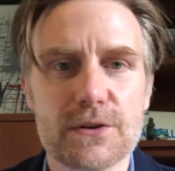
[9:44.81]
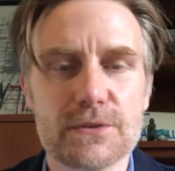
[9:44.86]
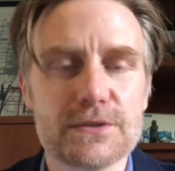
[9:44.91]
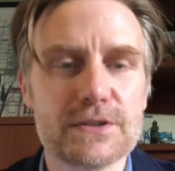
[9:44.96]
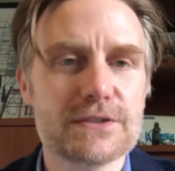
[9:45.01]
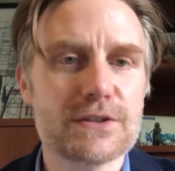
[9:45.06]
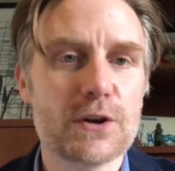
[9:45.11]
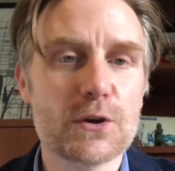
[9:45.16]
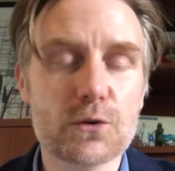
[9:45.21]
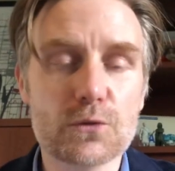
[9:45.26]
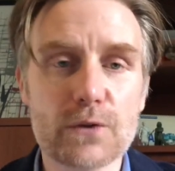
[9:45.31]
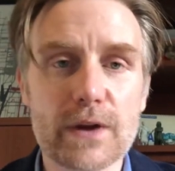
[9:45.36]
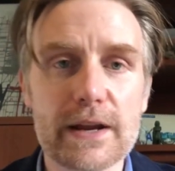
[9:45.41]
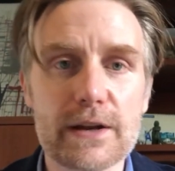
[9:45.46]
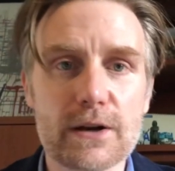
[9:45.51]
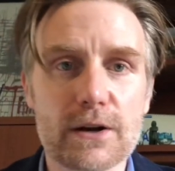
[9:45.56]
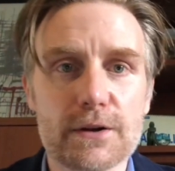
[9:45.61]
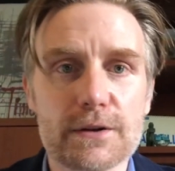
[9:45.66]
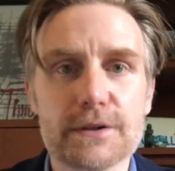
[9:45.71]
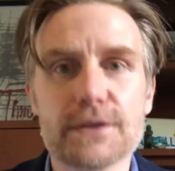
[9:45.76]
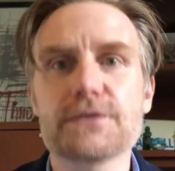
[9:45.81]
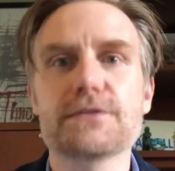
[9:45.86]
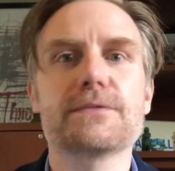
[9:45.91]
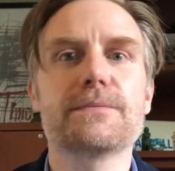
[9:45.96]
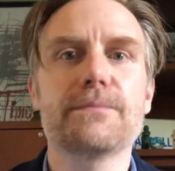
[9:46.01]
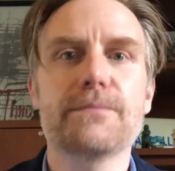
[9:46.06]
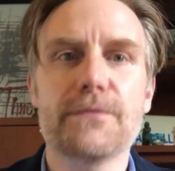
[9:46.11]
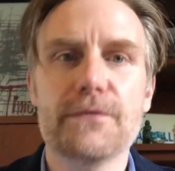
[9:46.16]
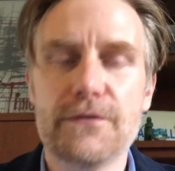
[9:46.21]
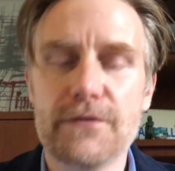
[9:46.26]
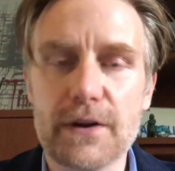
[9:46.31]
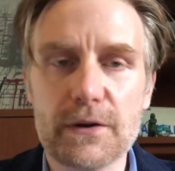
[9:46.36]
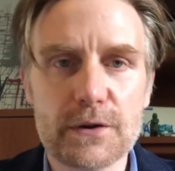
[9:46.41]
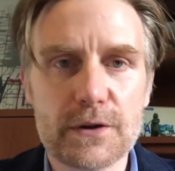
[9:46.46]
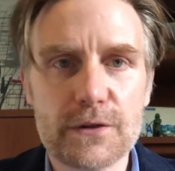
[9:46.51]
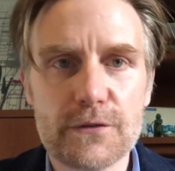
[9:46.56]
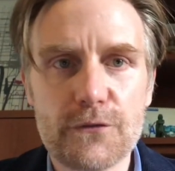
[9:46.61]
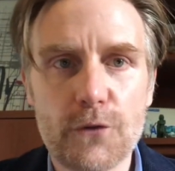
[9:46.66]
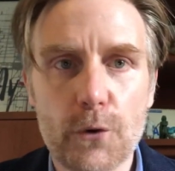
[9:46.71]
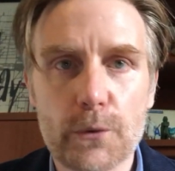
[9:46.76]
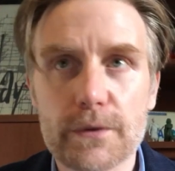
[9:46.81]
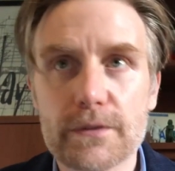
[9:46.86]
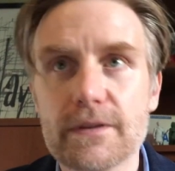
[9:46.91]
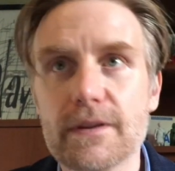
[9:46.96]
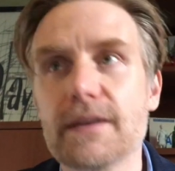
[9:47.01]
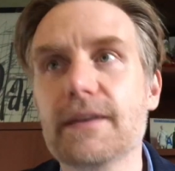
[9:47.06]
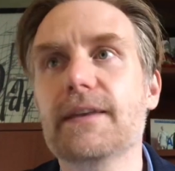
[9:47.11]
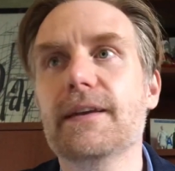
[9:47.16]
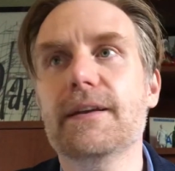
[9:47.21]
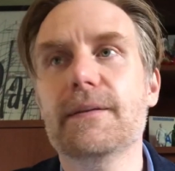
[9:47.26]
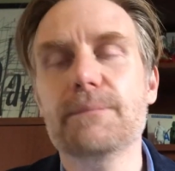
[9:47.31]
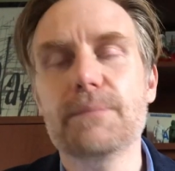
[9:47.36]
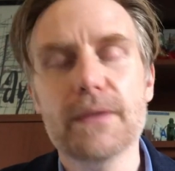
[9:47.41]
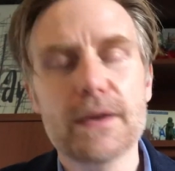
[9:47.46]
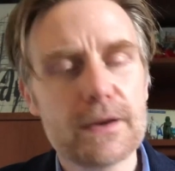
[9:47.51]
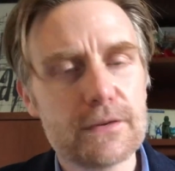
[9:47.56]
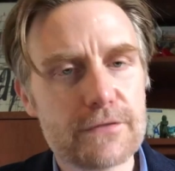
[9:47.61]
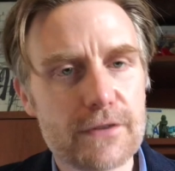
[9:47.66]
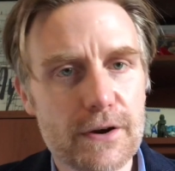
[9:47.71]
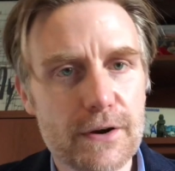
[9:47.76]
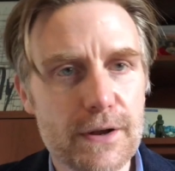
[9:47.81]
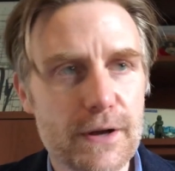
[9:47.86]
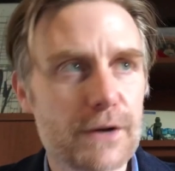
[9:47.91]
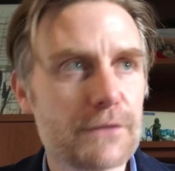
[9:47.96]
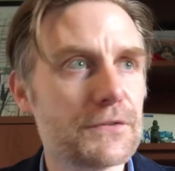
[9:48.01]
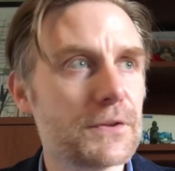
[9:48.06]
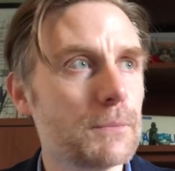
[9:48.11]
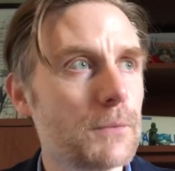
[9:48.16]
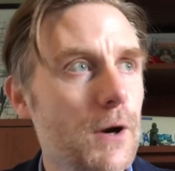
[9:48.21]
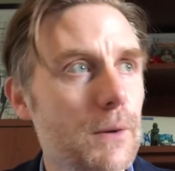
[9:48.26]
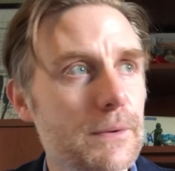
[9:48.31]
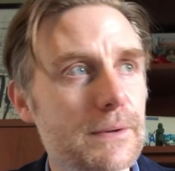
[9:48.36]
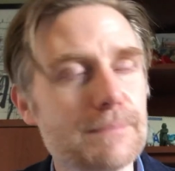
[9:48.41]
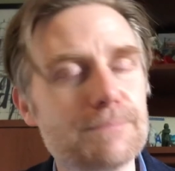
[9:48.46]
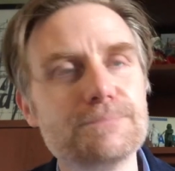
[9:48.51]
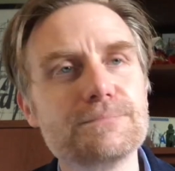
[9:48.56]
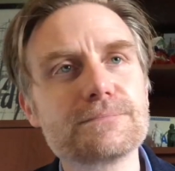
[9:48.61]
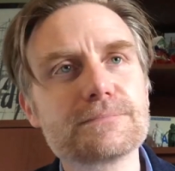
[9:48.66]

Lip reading: Just a great artist, very forward-thinking, very of the moment.